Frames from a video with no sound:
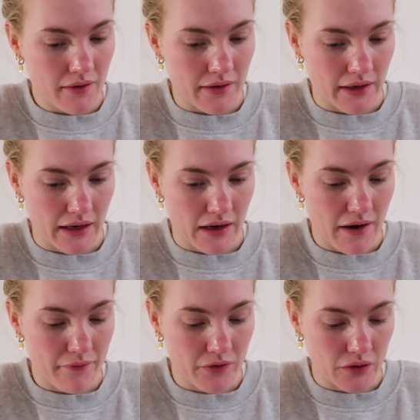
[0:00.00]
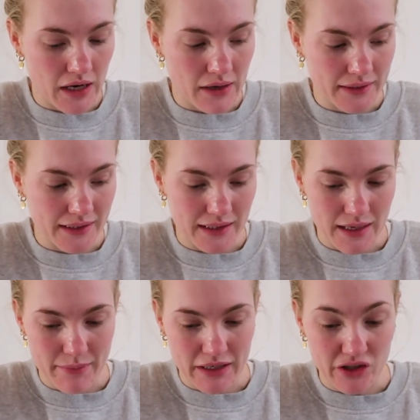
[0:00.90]
yeah, I haven't filled it out since
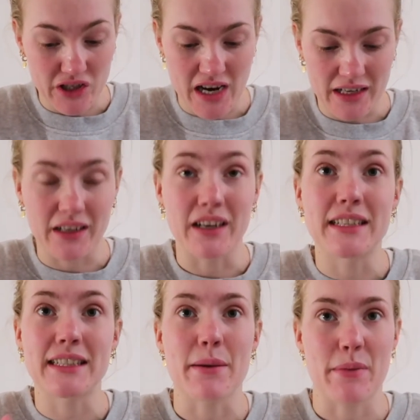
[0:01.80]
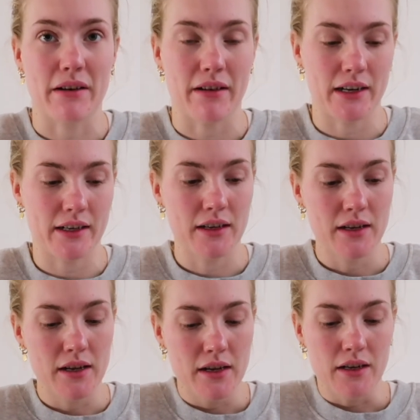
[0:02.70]
like mid-Jan, and I need to get better at it
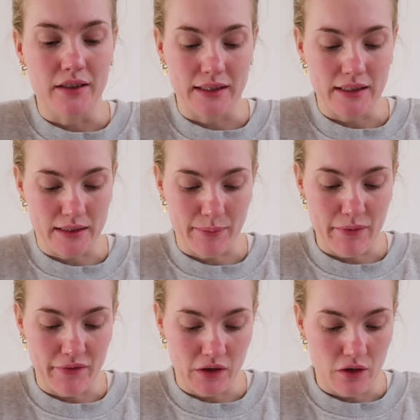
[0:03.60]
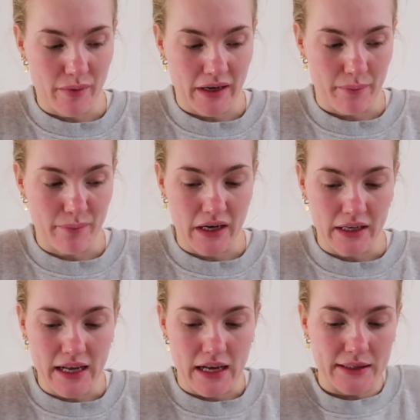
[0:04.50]
because it does make me feel a lot better.
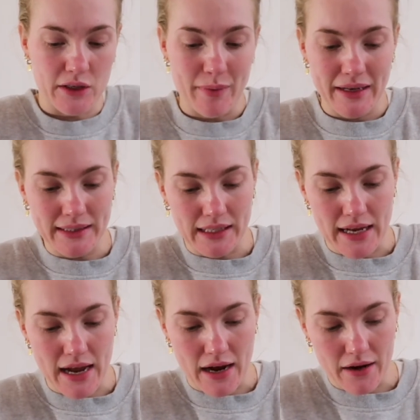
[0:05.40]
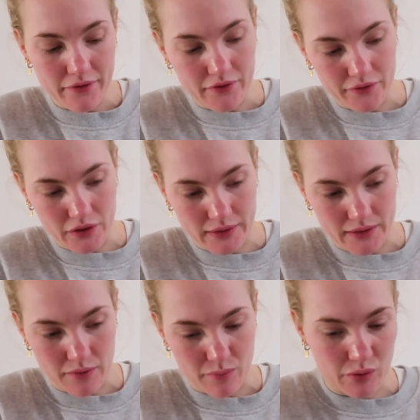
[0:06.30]
But yeah, so you basically have, for
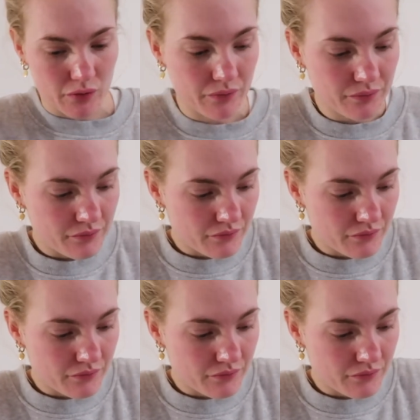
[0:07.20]
example,